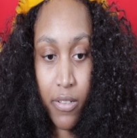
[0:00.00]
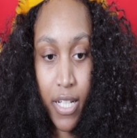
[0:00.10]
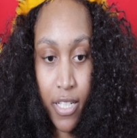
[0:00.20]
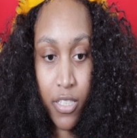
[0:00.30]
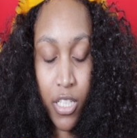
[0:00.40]

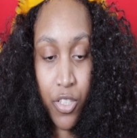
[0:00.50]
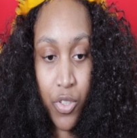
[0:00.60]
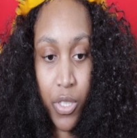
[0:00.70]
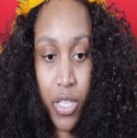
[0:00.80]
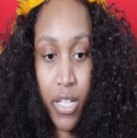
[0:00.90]

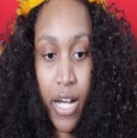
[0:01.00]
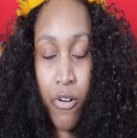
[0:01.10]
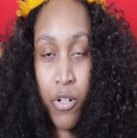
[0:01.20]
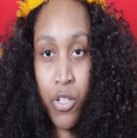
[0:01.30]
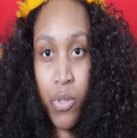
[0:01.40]
ancestry, then
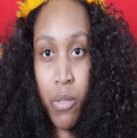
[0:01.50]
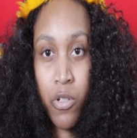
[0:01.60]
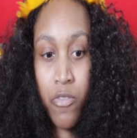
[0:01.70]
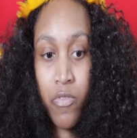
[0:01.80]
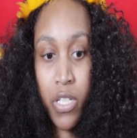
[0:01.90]
how are you able
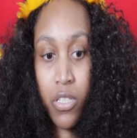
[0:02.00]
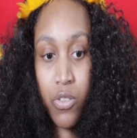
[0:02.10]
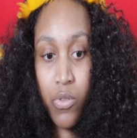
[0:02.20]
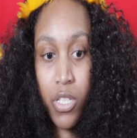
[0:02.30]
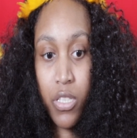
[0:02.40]
to fit
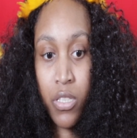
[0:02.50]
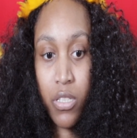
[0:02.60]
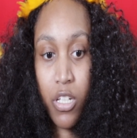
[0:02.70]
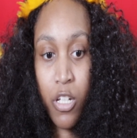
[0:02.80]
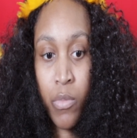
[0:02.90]
into these
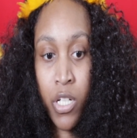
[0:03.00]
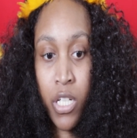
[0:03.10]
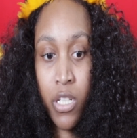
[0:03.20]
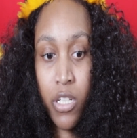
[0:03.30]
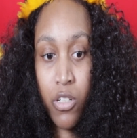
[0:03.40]

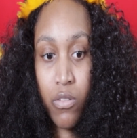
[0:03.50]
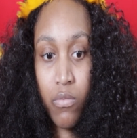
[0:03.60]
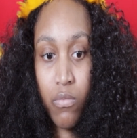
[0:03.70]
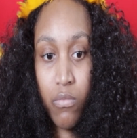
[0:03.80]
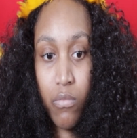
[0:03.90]
Amerindian
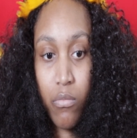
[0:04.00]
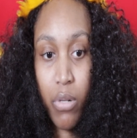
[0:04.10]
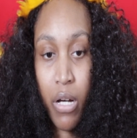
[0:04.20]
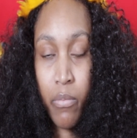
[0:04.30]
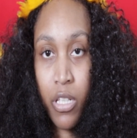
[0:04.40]

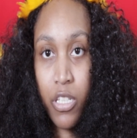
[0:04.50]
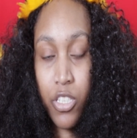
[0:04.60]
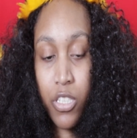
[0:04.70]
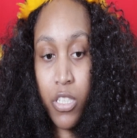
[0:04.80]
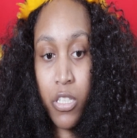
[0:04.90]

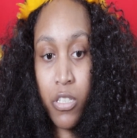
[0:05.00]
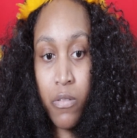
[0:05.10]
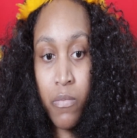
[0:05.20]
populations here?